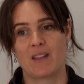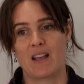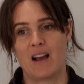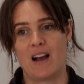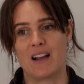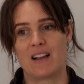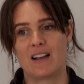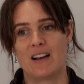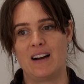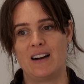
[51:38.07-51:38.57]

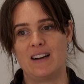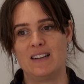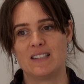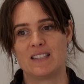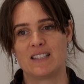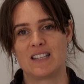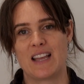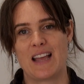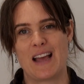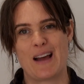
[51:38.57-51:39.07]
I can't
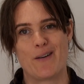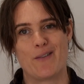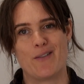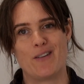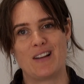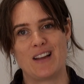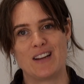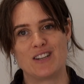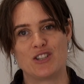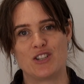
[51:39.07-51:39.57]
see how a
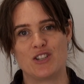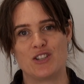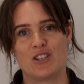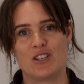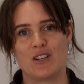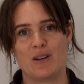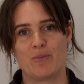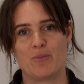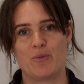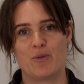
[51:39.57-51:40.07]

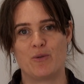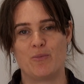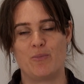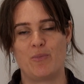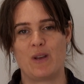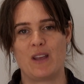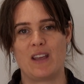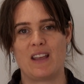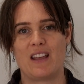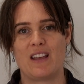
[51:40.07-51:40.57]
relationship would
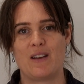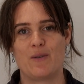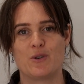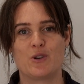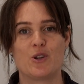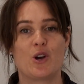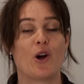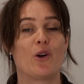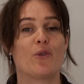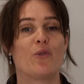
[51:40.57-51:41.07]

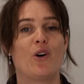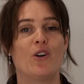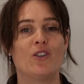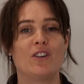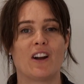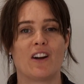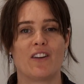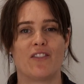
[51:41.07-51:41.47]
go wrong now.